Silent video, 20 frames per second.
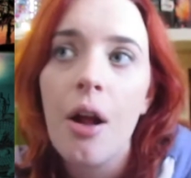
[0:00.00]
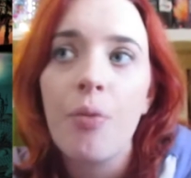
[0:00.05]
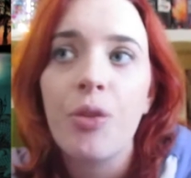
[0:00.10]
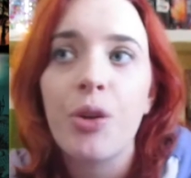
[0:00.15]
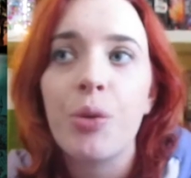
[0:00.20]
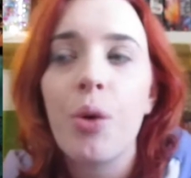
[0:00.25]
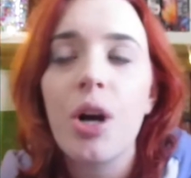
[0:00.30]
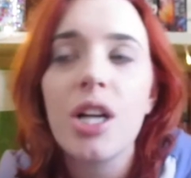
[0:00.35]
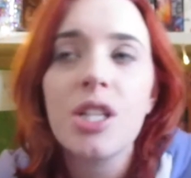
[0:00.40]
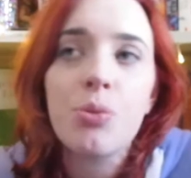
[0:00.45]

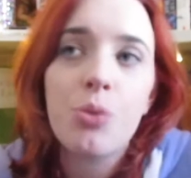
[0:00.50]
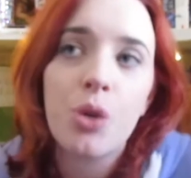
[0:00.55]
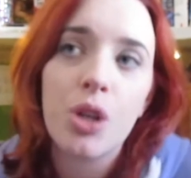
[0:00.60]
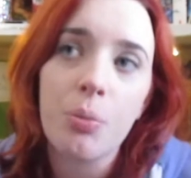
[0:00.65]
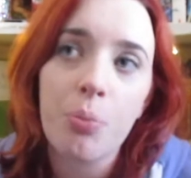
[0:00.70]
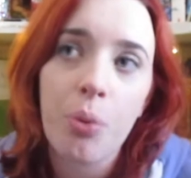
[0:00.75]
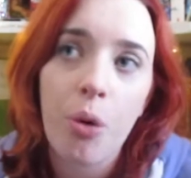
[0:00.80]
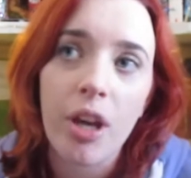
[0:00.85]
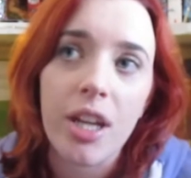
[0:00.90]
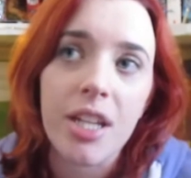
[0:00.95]
There was
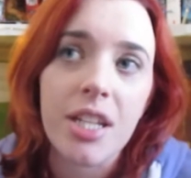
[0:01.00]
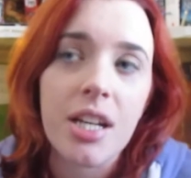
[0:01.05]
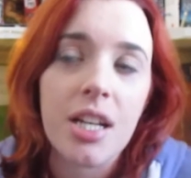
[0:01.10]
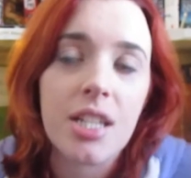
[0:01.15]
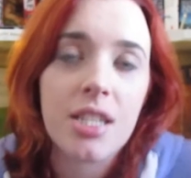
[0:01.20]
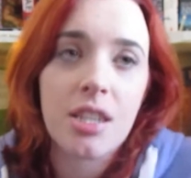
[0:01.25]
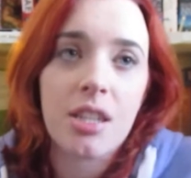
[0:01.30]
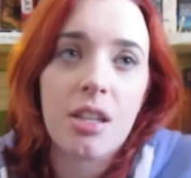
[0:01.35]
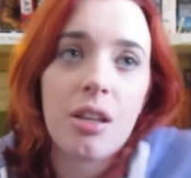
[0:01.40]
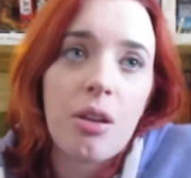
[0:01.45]
one point
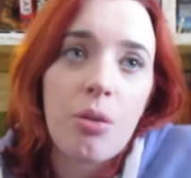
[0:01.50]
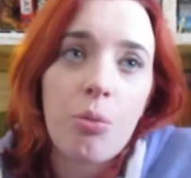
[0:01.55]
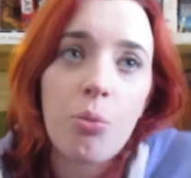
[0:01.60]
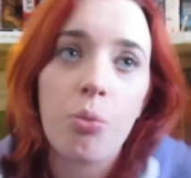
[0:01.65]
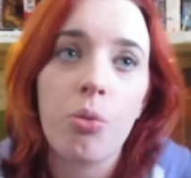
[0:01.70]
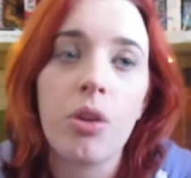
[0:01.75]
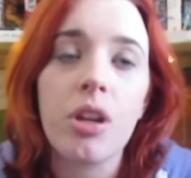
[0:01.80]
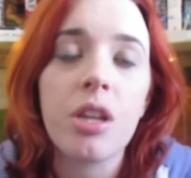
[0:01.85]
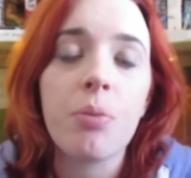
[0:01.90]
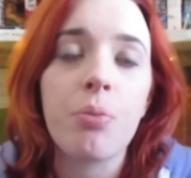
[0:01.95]
because the
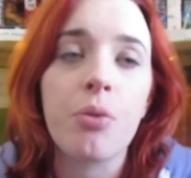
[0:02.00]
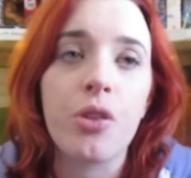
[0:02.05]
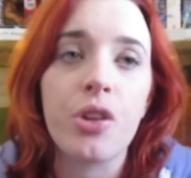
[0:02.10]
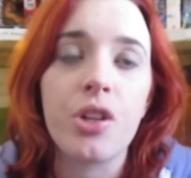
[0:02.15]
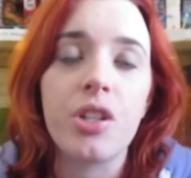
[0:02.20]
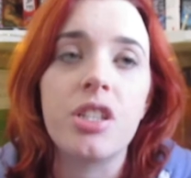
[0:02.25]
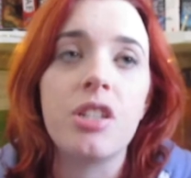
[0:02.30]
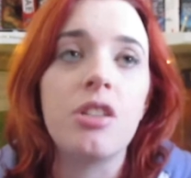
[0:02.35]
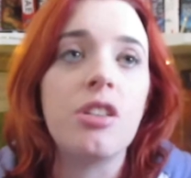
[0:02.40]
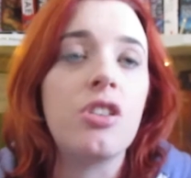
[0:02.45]
one of the
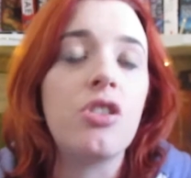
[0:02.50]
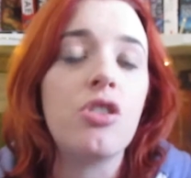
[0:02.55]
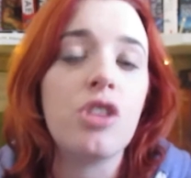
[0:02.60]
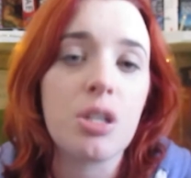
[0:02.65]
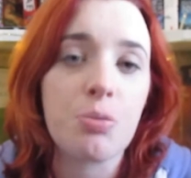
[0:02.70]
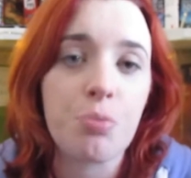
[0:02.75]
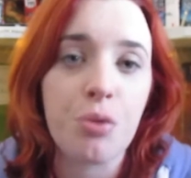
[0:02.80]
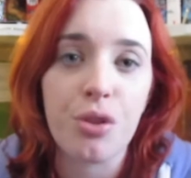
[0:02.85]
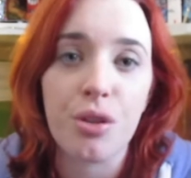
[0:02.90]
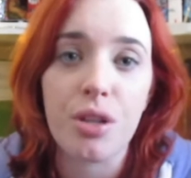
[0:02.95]
brothers, the
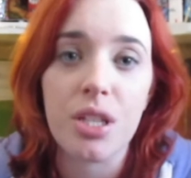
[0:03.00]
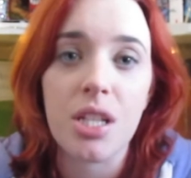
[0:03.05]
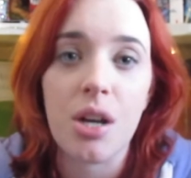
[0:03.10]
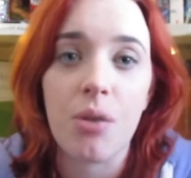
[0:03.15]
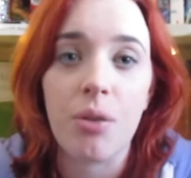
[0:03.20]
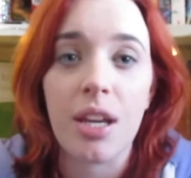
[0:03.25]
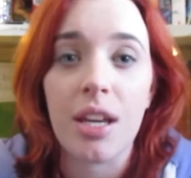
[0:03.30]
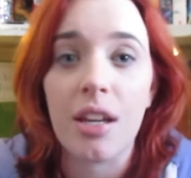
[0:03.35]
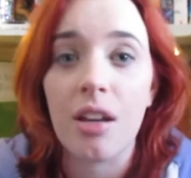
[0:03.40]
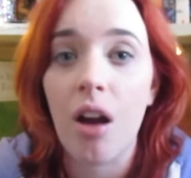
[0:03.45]
youngest brother, is
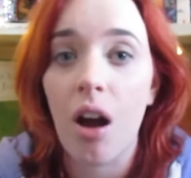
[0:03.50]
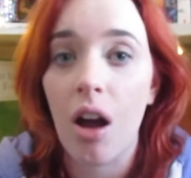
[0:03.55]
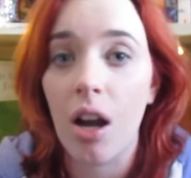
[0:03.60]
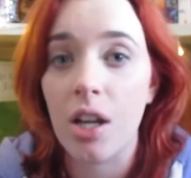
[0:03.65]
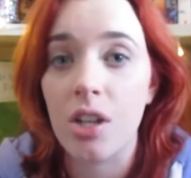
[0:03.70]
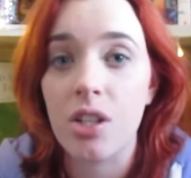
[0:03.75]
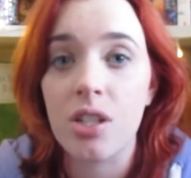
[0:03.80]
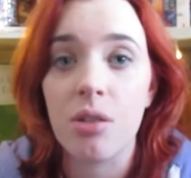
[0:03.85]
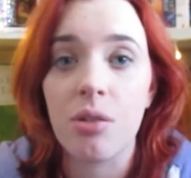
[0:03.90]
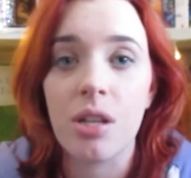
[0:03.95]
only in
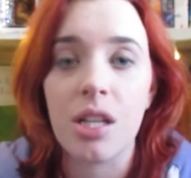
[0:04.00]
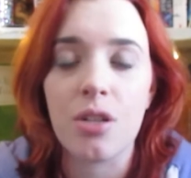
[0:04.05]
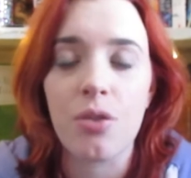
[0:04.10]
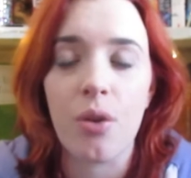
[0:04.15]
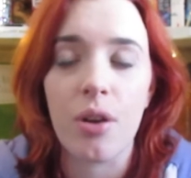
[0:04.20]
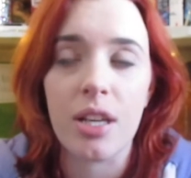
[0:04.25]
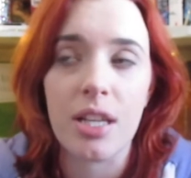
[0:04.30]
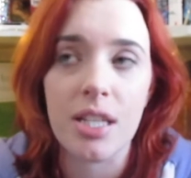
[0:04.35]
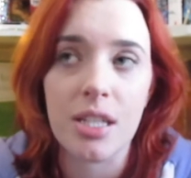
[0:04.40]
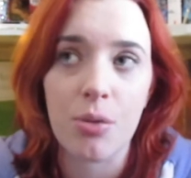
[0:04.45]
college, so he
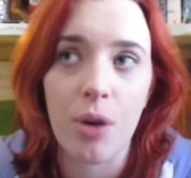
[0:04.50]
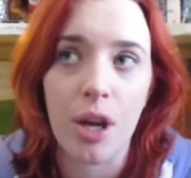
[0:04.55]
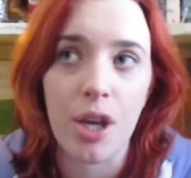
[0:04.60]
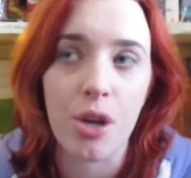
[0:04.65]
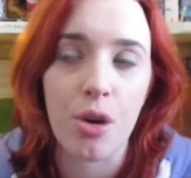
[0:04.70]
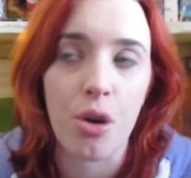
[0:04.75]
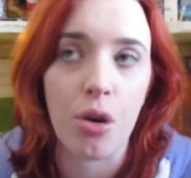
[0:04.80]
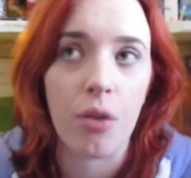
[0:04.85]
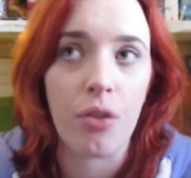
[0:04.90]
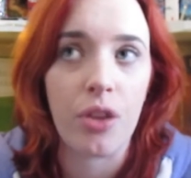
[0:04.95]
he's quite
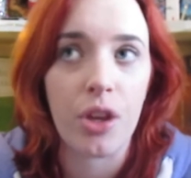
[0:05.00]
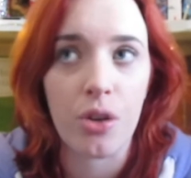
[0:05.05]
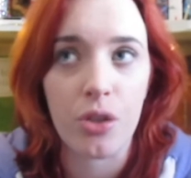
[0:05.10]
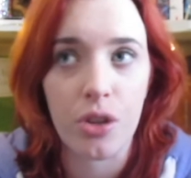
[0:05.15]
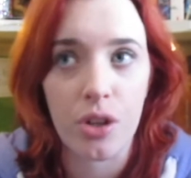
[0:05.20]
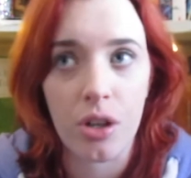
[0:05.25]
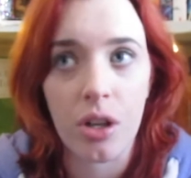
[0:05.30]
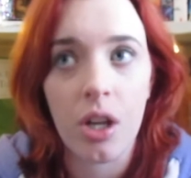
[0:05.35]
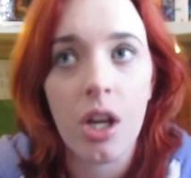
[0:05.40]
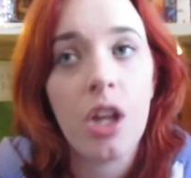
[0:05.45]
young, and the
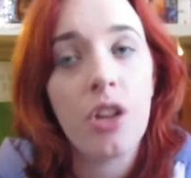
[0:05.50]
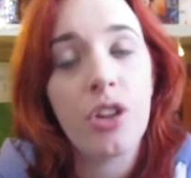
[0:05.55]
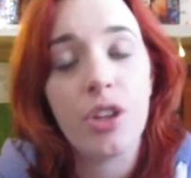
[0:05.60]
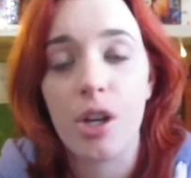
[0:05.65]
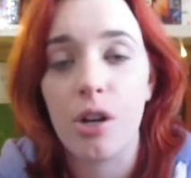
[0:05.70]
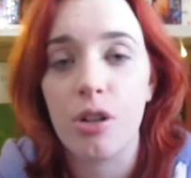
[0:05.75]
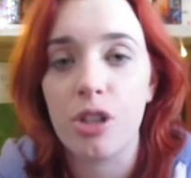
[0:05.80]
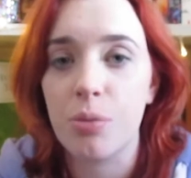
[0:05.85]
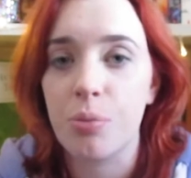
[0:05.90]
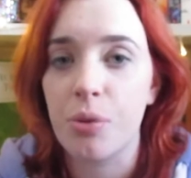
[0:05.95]
other,
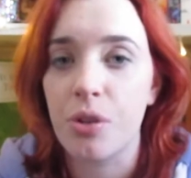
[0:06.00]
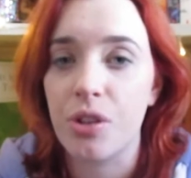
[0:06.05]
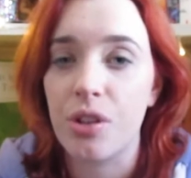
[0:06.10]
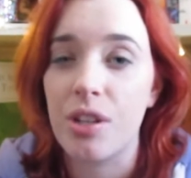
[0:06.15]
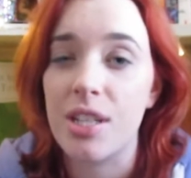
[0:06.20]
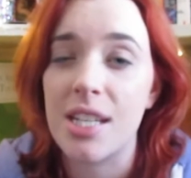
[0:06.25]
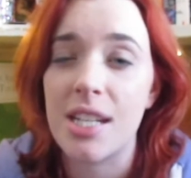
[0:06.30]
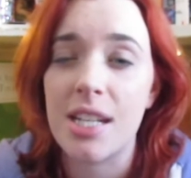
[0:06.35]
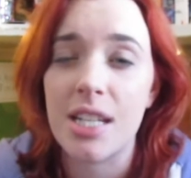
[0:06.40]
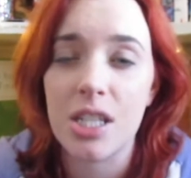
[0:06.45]
the older brother,
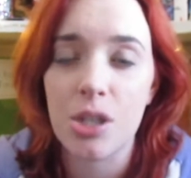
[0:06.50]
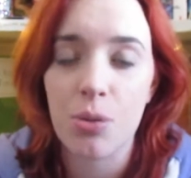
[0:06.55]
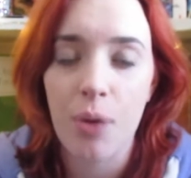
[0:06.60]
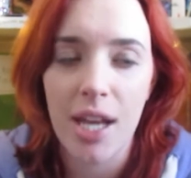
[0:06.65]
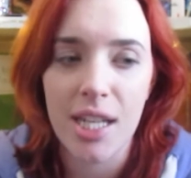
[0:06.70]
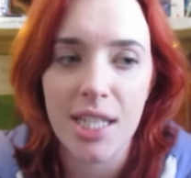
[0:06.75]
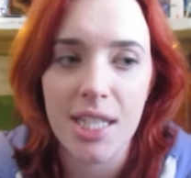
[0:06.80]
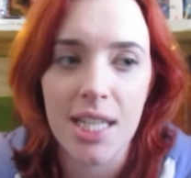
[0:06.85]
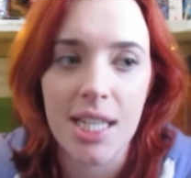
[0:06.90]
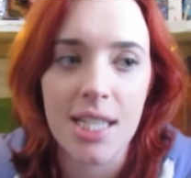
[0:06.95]
is in his
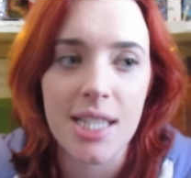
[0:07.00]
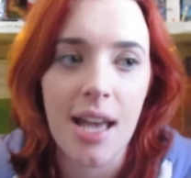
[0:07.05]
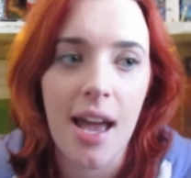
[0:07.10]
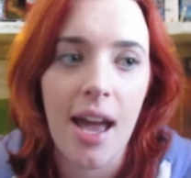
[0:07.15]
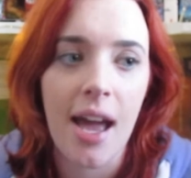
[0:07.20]
twenties.